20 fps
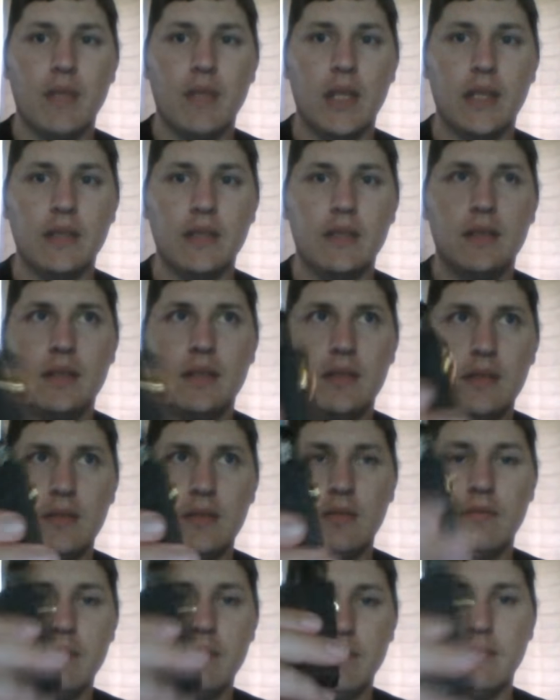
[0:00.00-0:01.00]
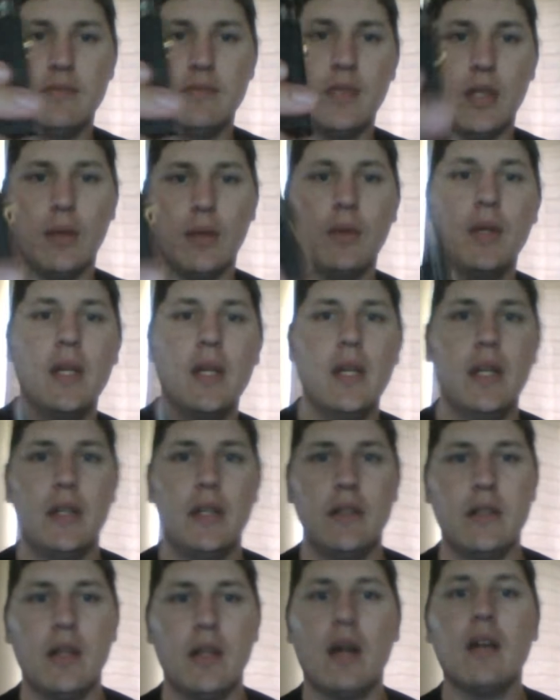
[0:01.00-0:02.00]
it's, you know,
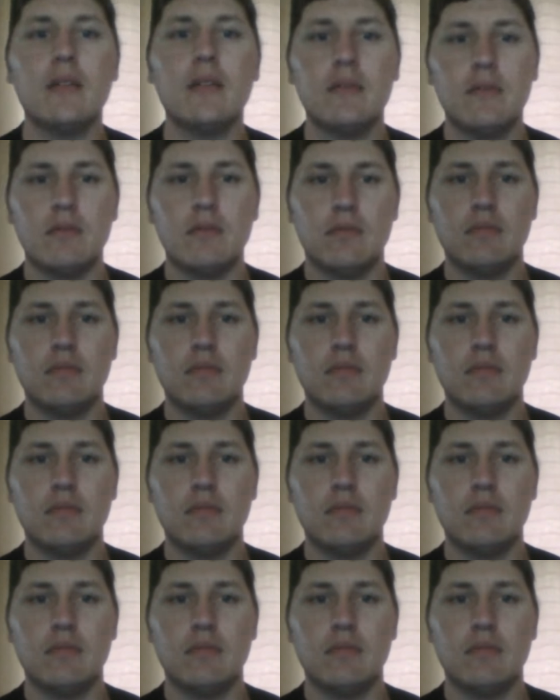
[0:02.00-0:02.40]
not.